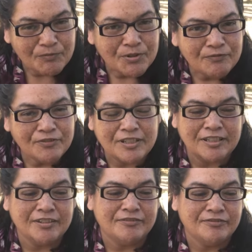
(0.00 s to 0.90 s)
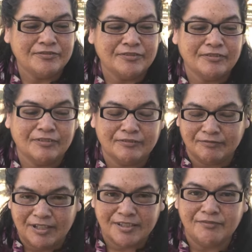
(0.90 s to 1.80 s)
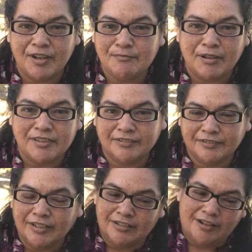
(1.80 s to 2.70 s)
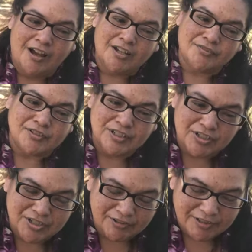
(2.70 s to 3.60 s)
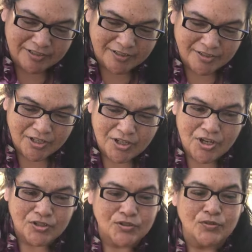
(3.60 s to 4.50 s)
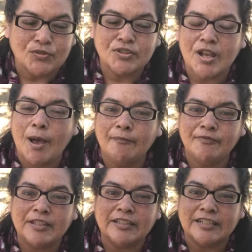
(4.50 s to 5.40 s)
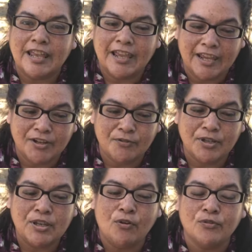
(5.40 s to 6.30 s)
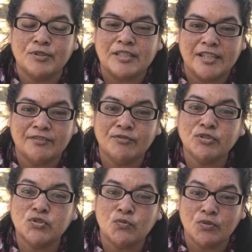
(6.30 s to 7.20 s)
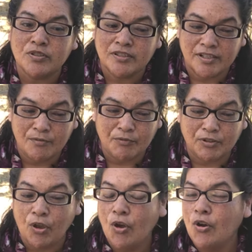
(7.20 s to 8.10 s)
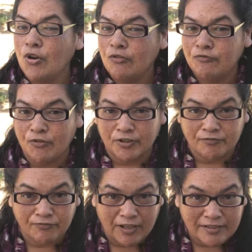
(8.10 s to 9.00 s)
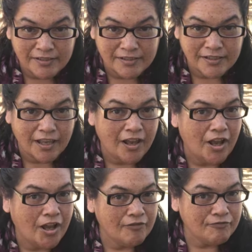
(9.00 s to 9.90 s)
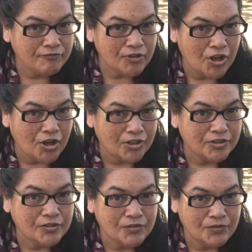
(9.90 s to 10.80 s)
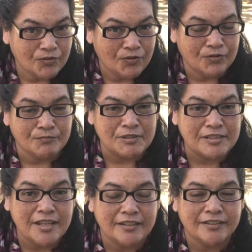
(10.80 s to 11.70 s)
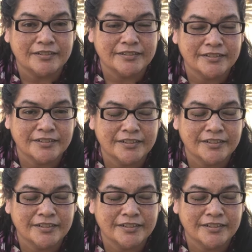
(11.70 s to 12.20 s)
The word forgive, as defined by the uh, Oxford Dictionary, is to stop feeling angry or resentful towards someone for an offense, a flaw, or a mistake.